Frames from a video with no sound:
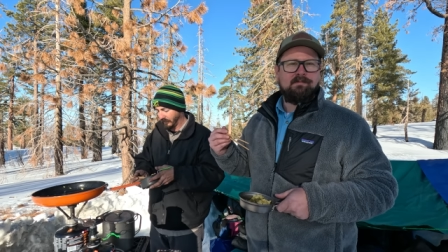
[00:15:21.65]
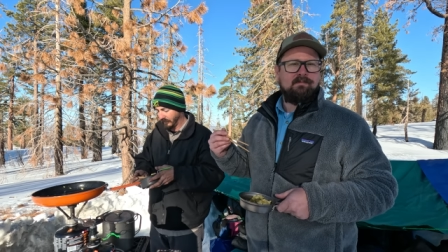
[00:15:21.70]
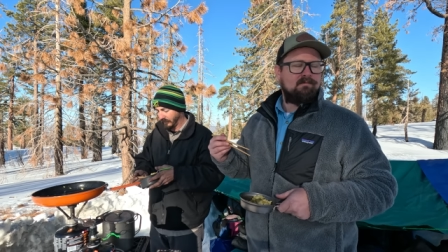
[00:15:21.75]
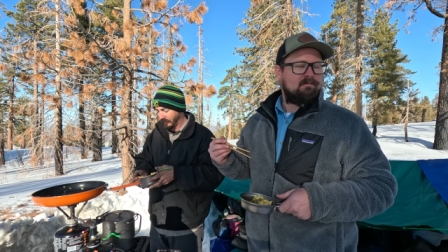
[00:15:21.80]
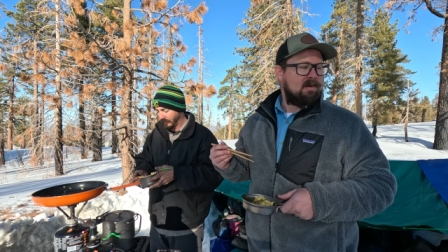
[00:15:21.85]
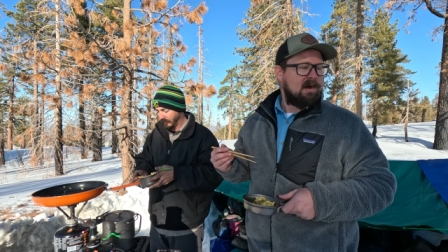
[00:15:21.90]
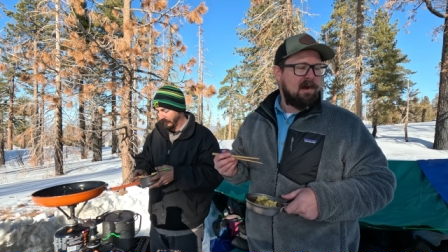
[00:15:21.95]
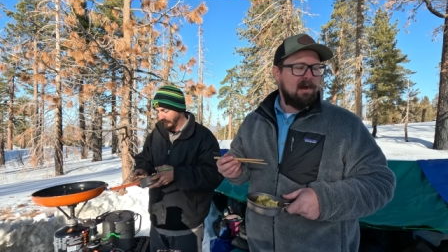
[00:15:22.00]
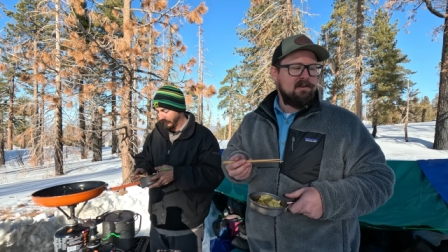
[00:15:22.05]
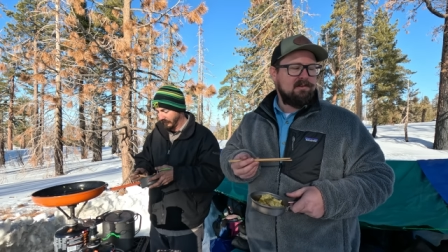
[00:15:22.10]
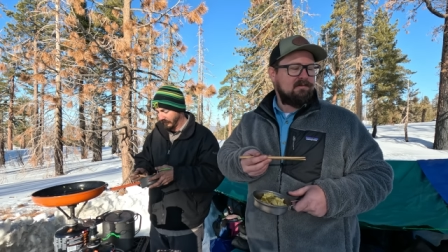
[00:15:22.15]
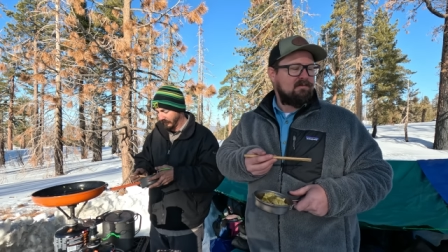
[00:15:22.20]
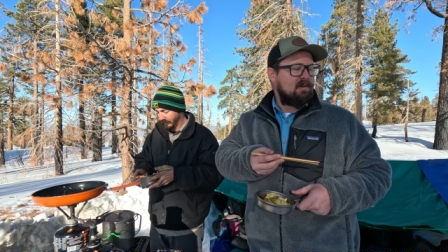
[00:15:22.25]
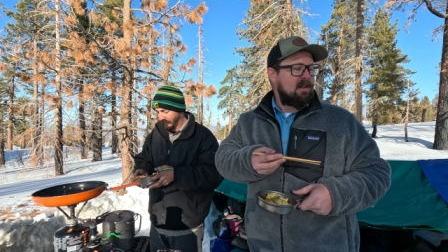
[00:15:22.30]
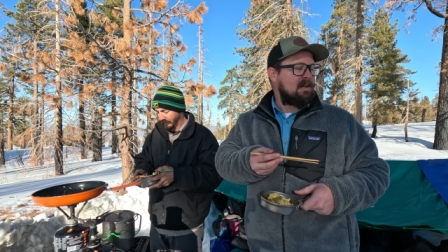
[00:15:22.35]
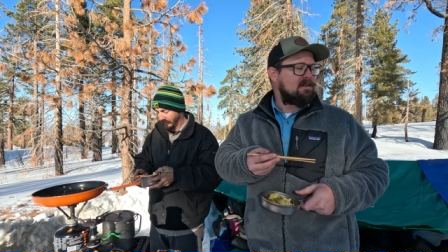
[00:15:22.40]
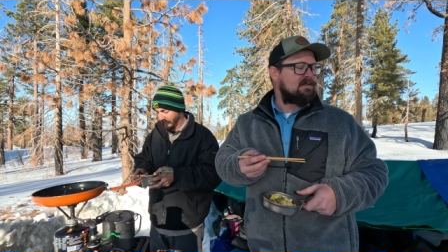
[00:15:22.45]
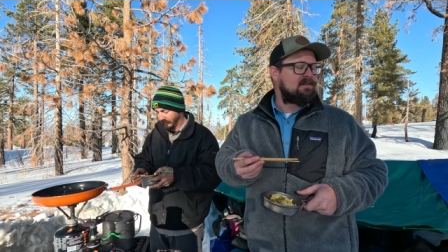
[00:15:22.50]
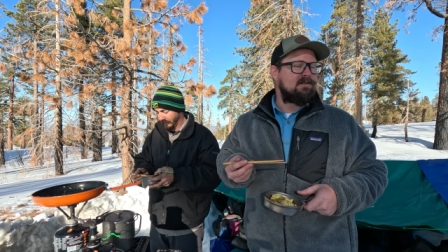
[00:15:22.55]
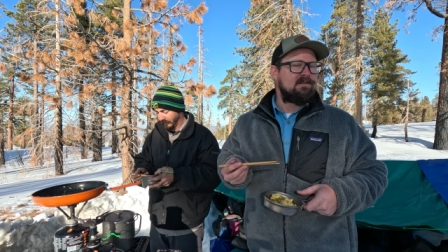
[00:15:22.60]
My hydro
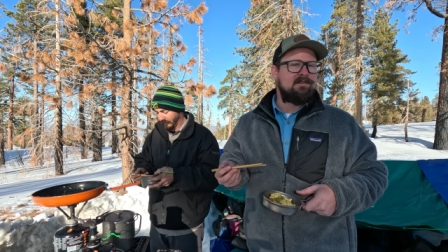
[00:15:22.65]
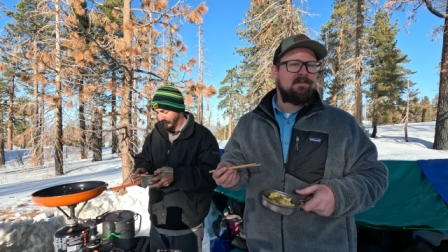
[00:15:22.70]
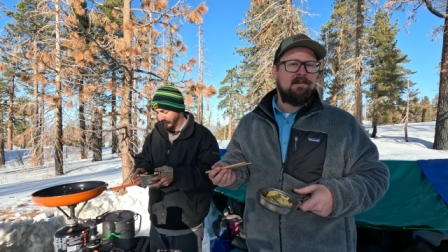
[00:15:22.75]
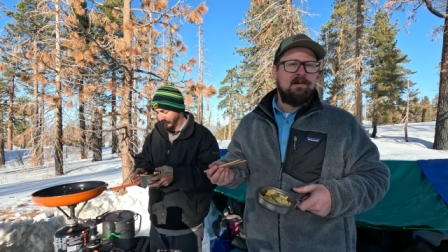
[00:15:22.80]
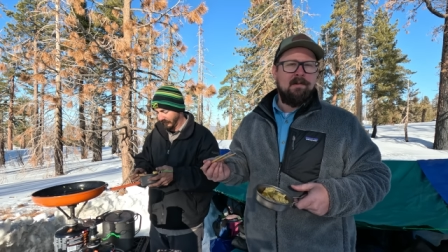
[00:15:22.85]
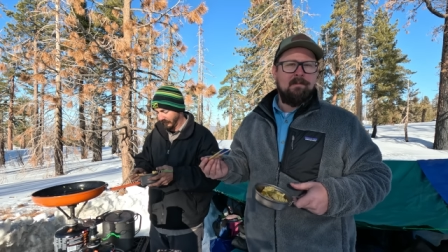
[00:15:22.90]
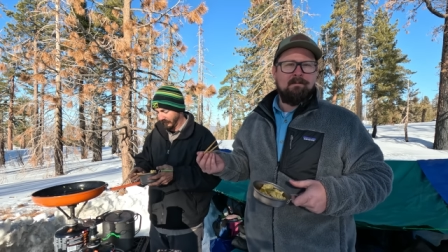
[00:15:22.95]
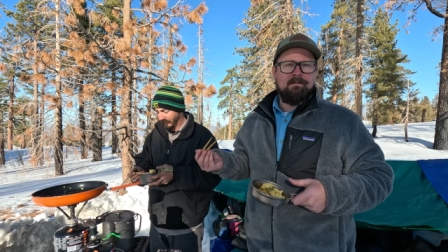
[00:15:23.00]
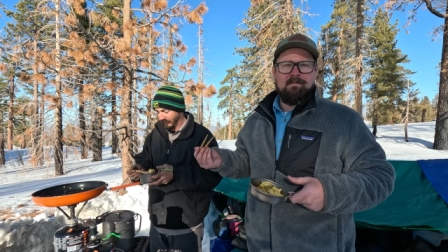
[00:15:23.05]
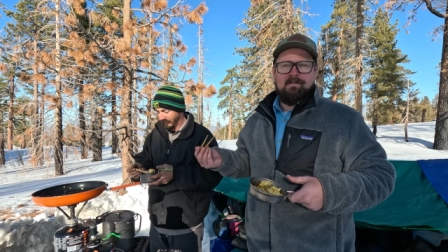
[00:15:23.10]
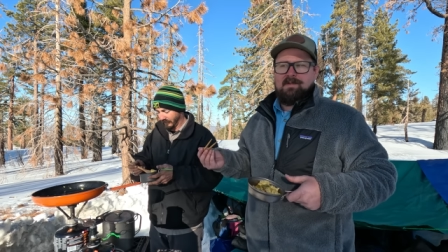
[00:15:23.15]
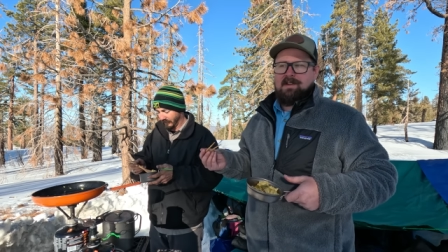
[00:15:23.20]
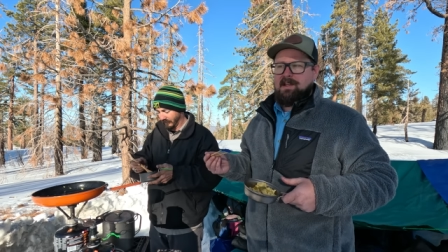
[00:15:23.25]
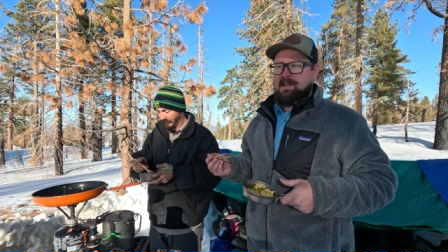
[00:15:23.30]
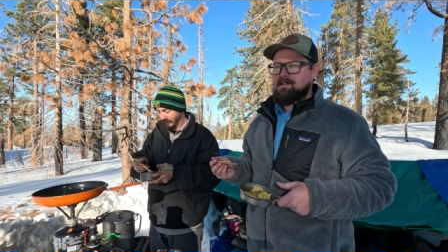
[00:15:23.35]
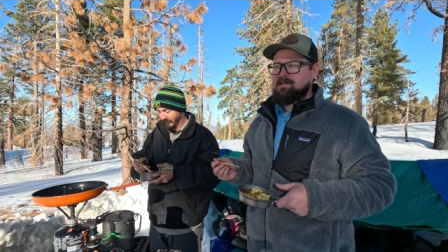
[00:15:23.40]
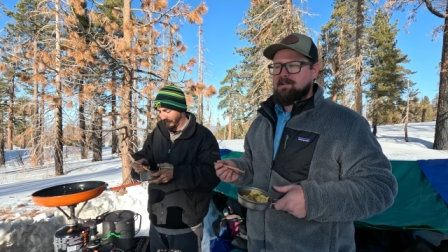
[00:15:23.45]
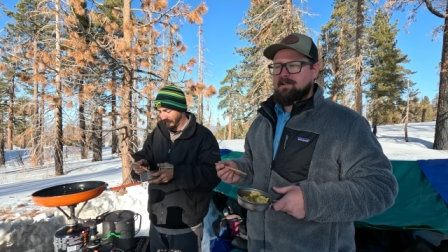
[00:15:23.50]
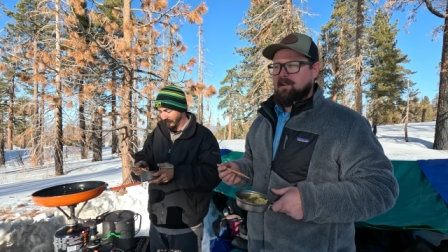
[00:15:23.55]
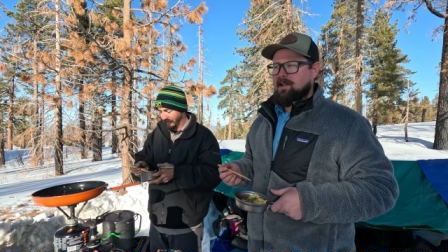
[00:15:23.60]
flask is
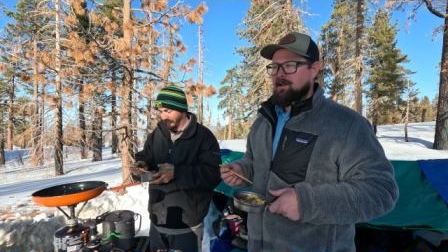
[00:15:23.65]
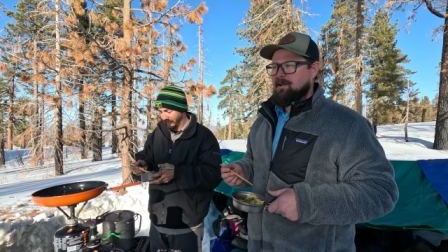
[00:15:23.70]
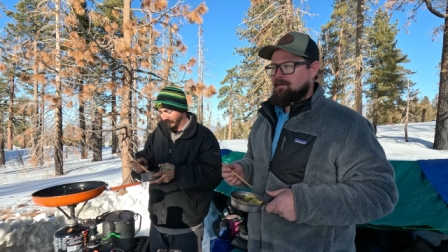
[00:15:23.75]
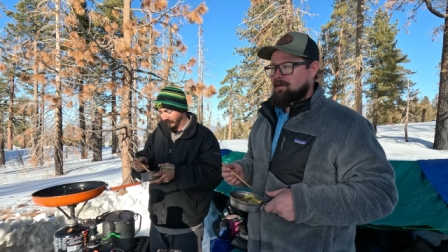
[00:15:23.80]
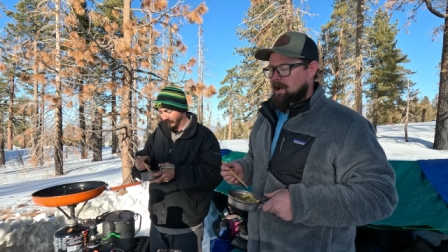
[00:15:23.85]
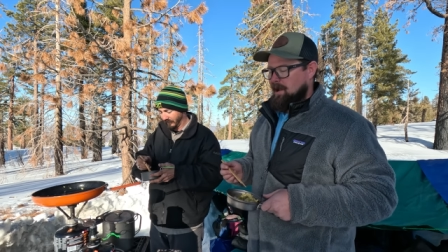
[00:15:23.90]
insulated,